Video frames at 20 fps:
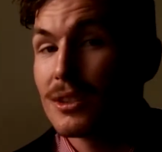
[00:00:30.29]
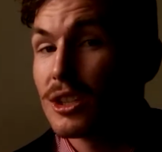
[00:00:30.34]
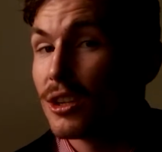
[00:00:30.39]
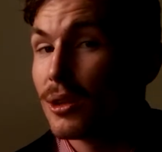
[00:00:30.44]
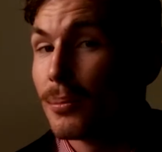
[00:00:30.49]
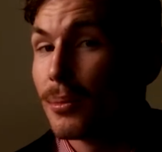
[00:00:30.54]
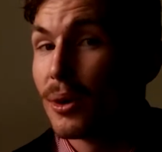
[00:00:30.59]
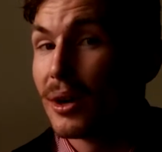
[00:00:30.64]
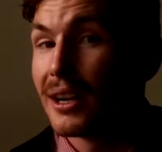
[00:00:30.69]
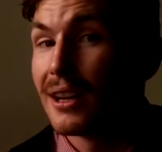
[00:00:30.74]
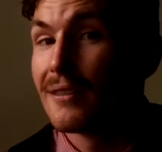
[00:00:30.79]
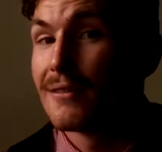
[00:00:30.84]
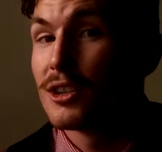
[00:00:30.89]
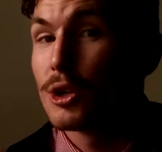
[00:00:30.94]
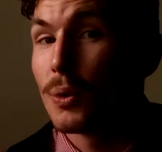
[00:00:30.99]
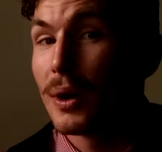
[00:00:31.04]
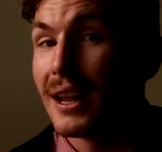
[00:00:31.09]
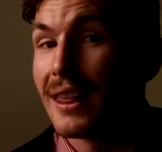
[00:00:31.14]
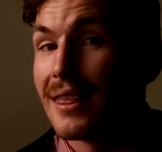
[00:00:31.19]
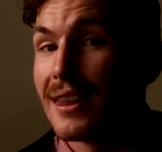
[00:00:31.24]
to the point of
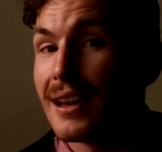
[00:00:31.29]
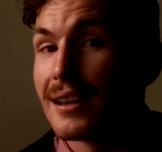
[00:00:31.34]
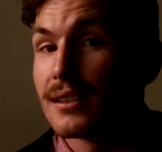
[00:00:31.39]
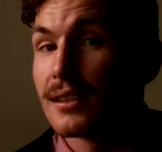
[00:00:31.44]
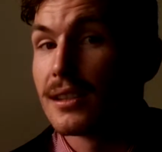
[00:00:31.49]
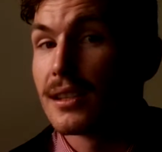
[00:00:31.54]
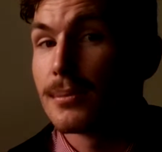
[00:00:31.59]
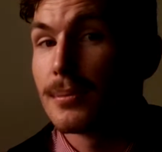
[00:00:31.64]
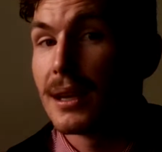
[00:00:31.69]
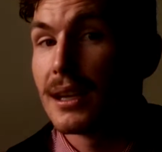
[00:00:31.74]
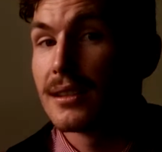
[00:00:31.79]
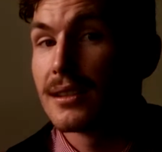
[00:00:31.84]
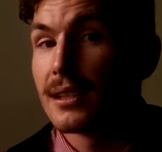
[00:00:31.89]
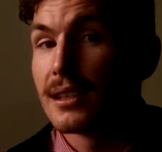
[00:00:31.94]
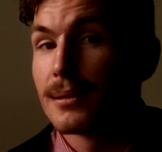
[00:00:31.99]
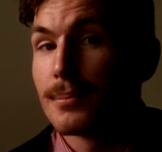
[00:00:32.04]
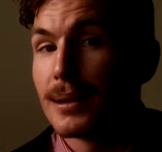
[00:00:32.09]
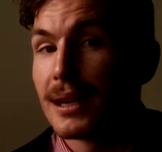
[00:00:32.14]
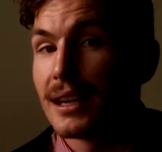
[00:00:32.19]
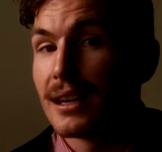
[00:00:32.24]
20,000
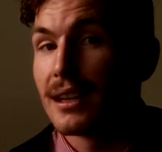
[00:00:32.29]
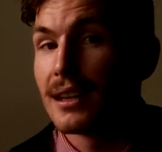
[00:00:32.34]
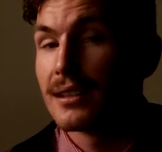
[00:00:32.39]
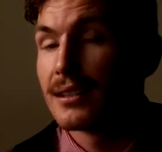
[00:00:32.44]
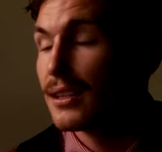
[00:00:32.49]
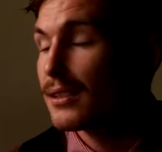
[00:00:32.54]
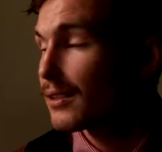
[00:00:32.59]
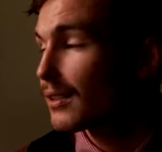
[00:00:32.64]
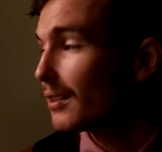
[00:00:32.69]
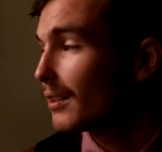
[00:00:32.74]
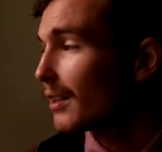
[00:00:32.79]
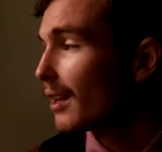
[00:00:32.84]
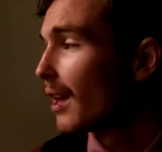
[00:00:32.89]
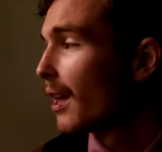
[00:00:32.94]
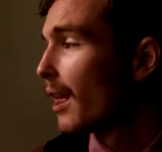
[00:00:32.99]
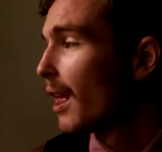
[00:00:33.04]
species being existed,